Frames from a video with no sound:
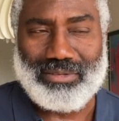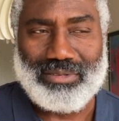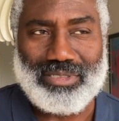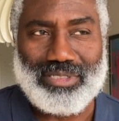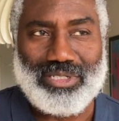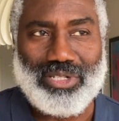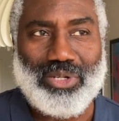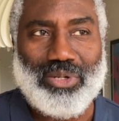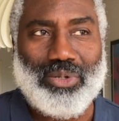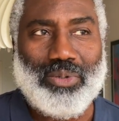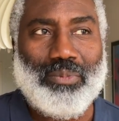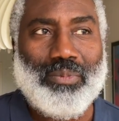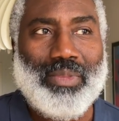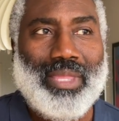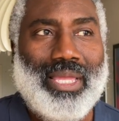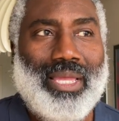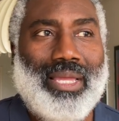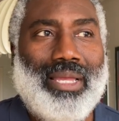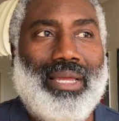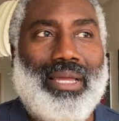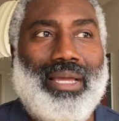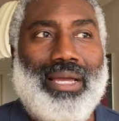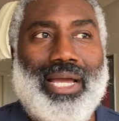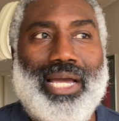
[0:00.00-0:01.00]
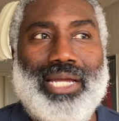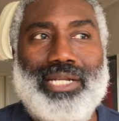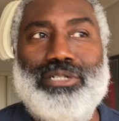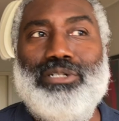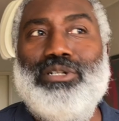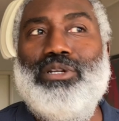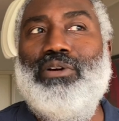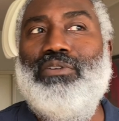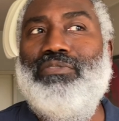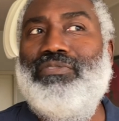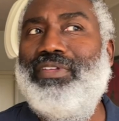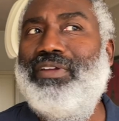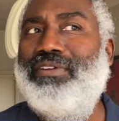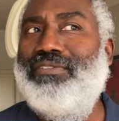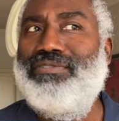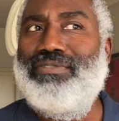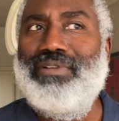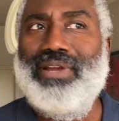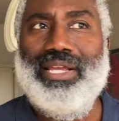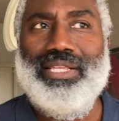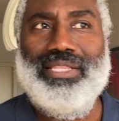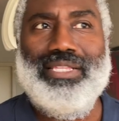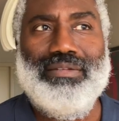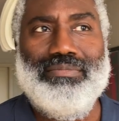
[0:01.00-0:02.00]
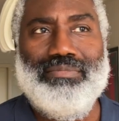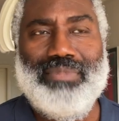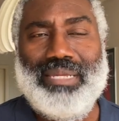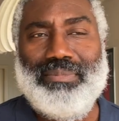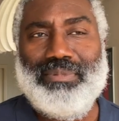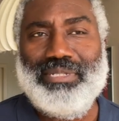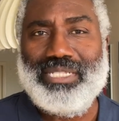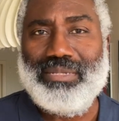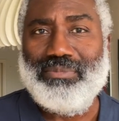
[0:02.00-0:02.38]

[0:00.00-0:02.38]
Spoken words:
So I don't know if they're afraid that maybe